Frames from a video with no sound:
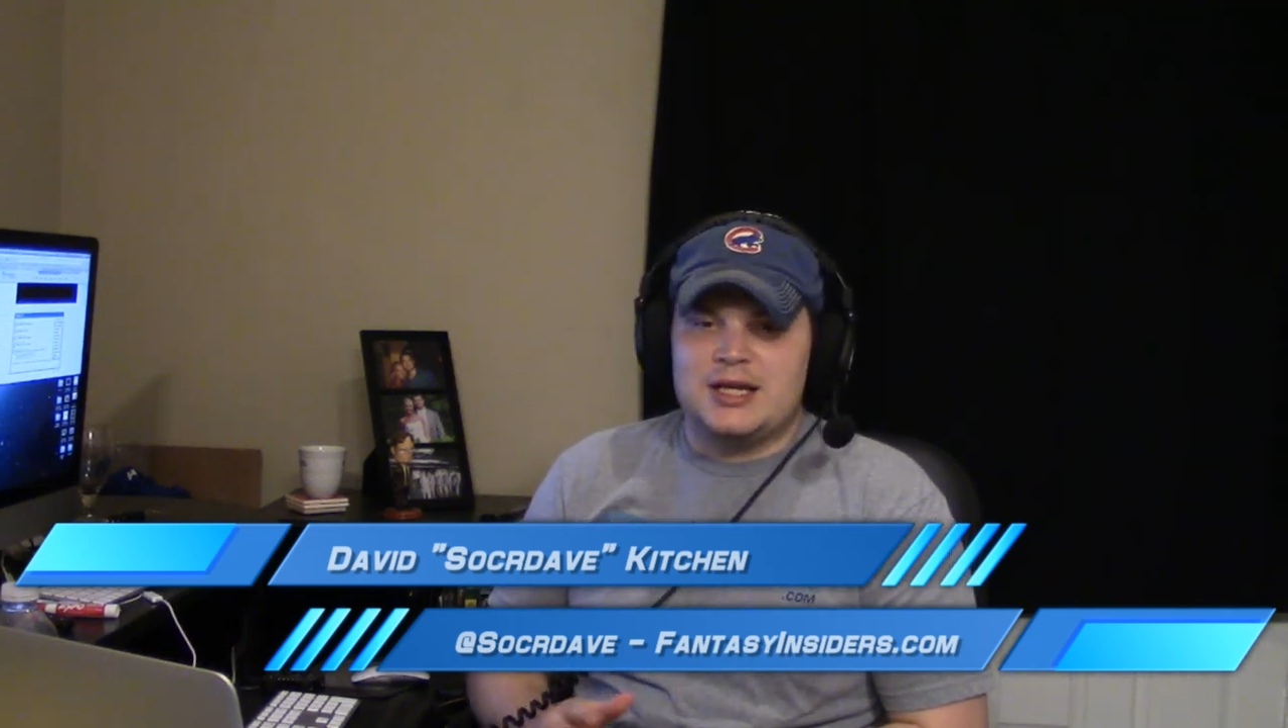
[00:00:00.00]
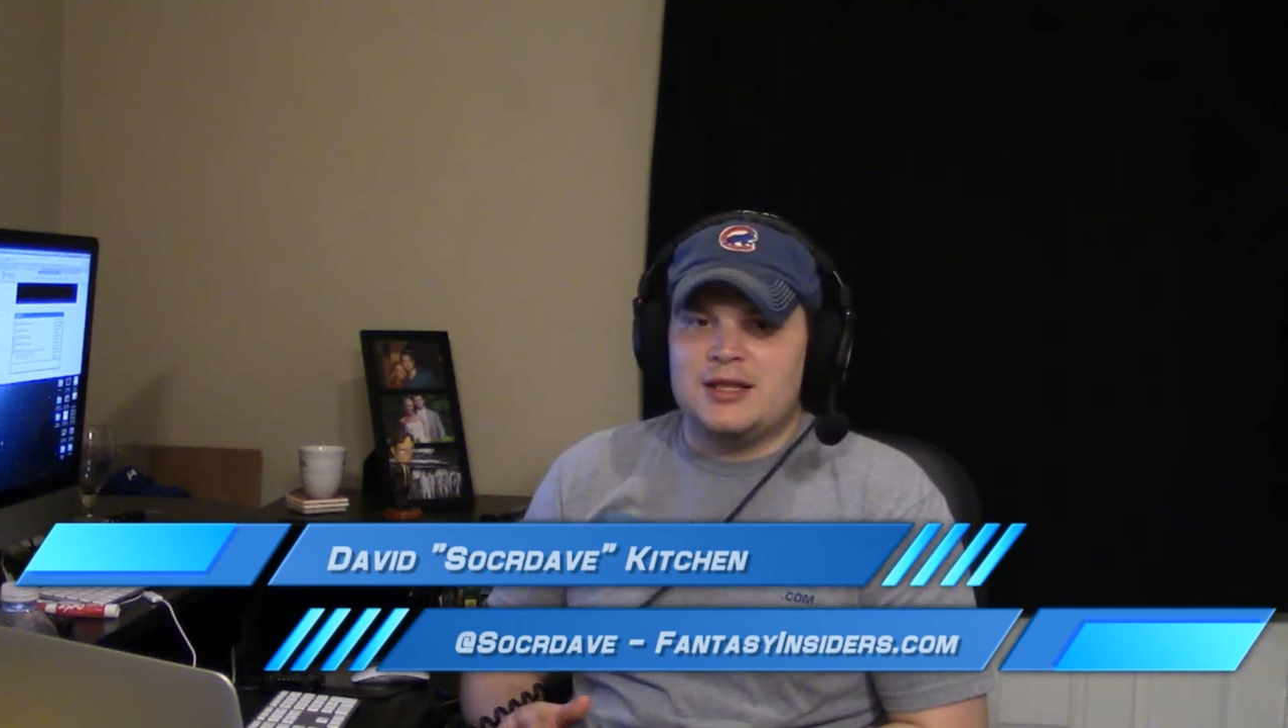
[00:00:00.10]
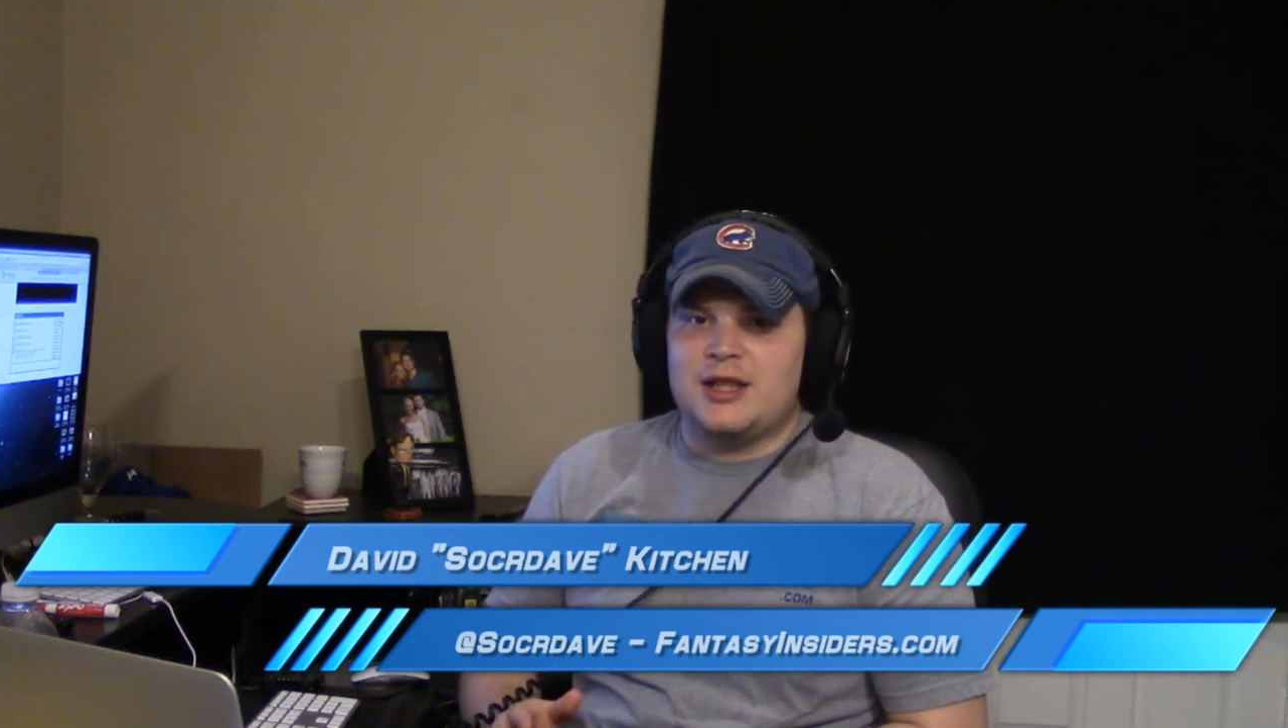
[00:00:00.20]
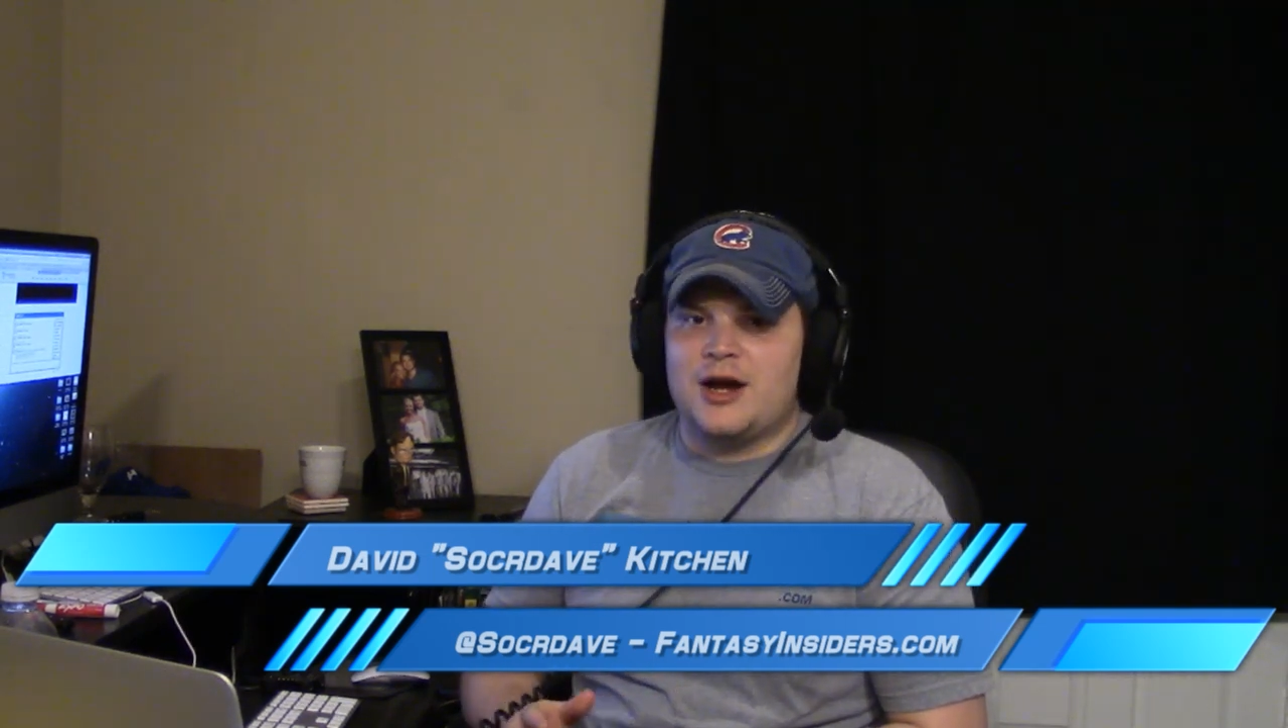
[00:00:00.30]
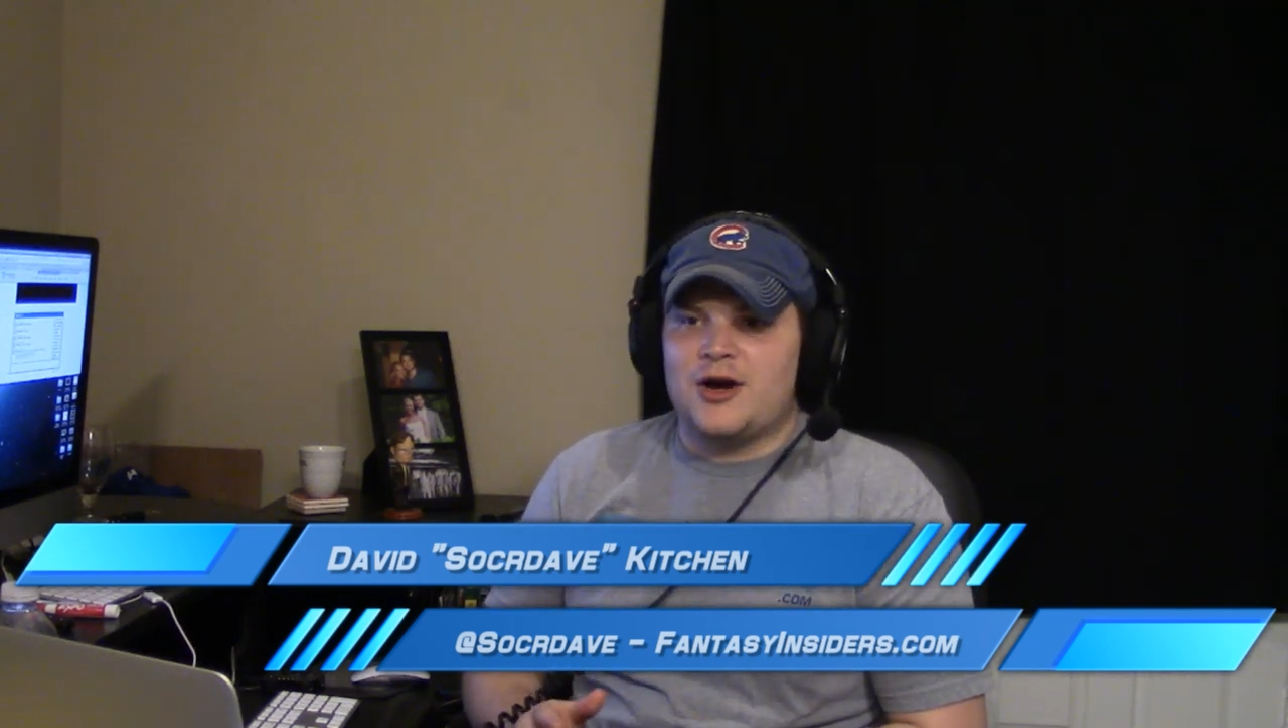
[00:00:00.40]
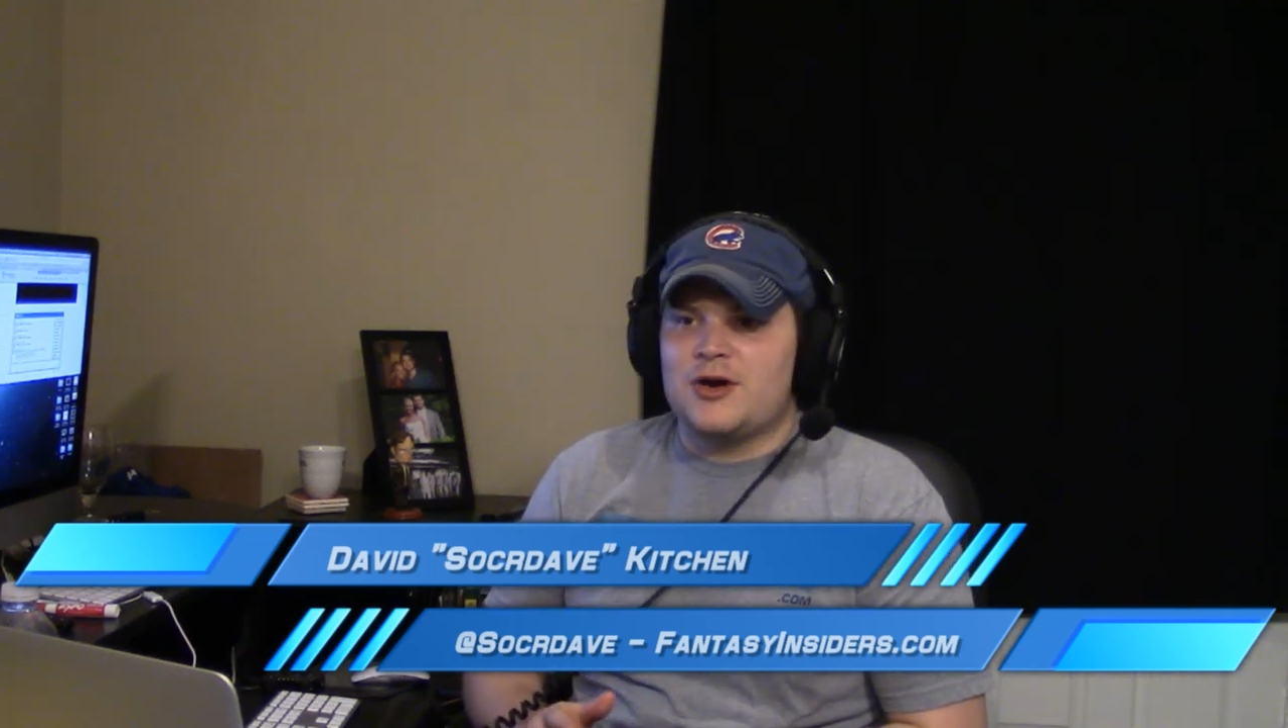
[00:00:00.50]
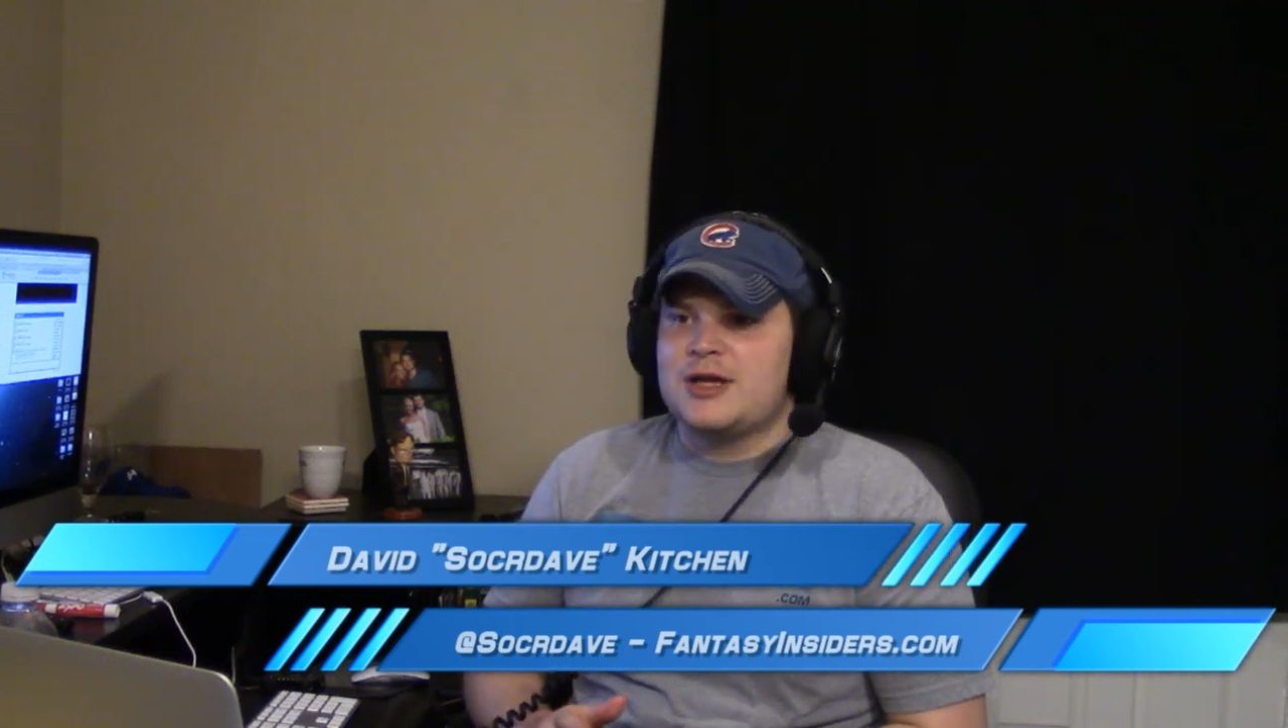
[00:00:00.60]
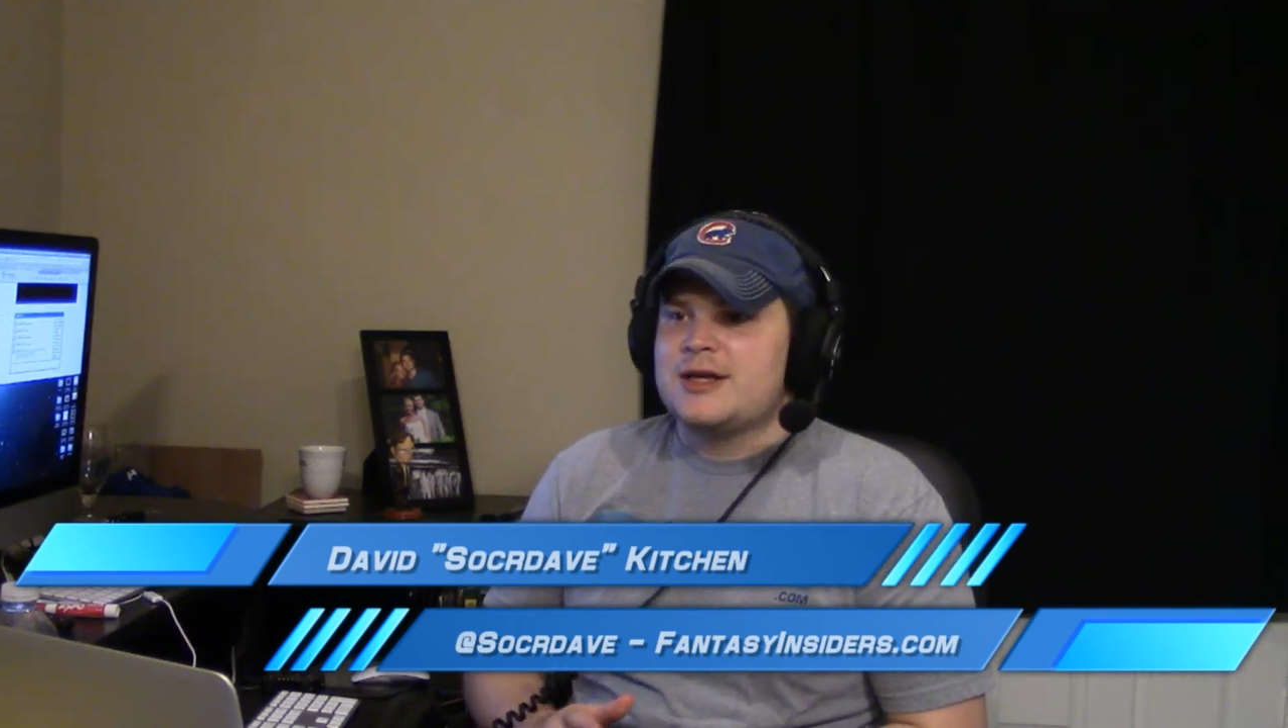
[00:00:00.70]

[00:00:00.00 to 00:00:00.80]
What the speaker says: in there,